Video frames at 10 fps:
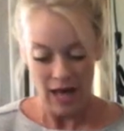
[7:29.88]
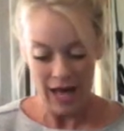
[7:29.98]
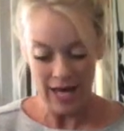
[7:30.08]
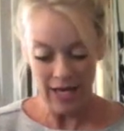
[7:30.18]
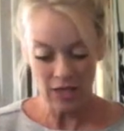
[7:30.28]

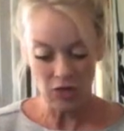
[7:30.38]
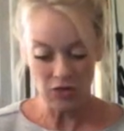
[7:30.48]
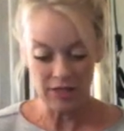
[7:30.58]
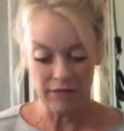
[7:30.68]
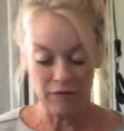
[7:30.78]
I
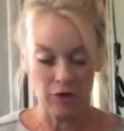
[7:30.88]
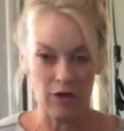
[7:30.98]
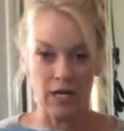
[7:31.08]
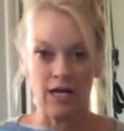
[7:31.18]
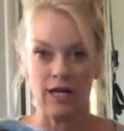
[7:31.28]
use it
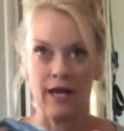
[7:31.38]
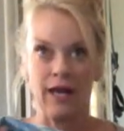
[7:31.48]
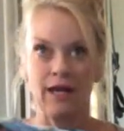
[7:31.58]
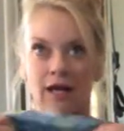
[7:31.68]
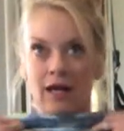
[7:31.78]
for
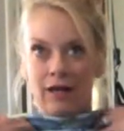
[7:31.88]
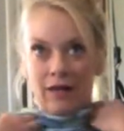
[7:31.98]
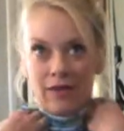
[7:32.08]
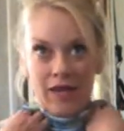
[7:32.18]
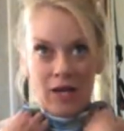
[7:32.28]
a
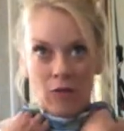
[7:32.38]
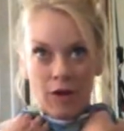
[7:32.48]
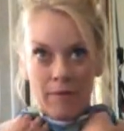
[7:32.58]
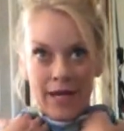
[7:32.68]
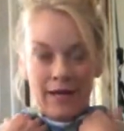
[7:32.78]
thing
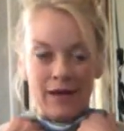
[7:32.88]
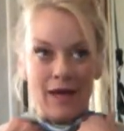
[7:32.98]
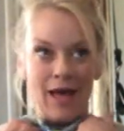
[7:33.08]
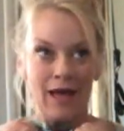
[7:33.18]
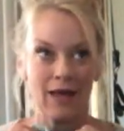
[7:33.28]
around my
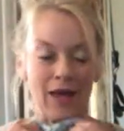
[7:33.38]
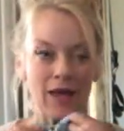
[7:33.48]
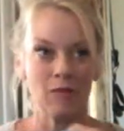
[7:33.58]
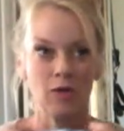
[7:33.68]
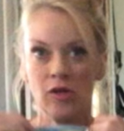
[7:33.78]
neck. I
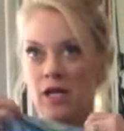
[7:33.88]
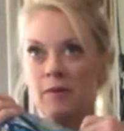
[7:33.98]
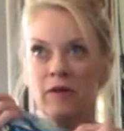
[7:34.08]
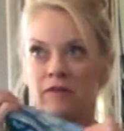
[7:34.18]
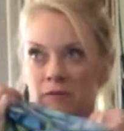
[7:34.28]
can pull it
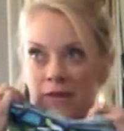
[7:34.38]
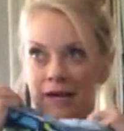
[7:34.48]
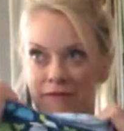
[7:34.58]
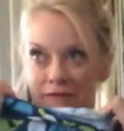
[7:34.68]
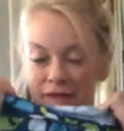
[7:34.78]
up over my
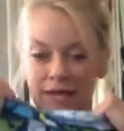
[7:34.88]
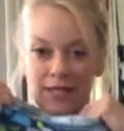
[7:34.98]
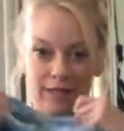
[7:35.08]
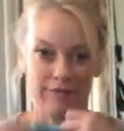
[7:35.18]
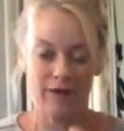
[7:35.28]

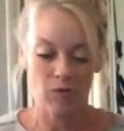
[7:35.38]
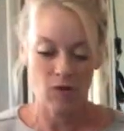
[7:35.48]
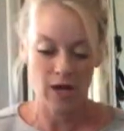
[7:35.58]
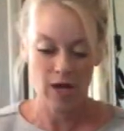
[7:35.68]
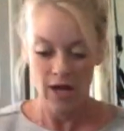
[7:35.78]
face if I
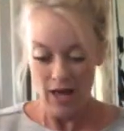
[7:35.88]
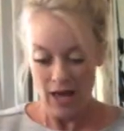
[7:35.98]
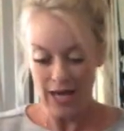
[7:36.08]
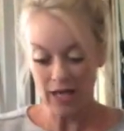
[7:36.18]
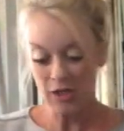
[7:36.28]
want.
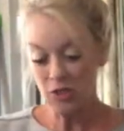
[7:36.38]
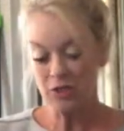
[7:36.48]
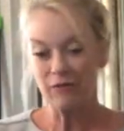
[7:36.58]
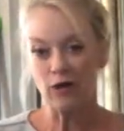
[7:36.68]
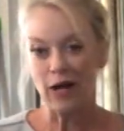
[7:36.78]
I can use
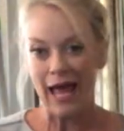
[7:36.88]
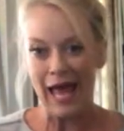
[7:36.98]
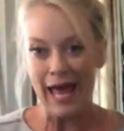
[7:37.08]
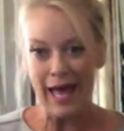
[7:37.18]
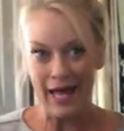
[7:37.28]
it for a
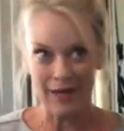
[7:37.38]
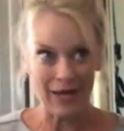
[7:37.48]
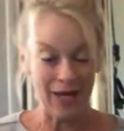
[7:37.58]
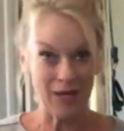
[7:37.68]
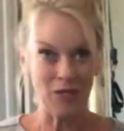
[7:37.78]
hat.
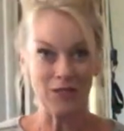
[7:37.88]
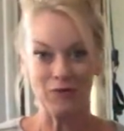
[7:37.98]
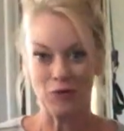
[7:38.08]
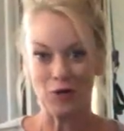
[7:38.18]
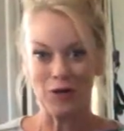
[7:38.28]
I can use it
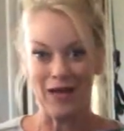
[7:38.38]
for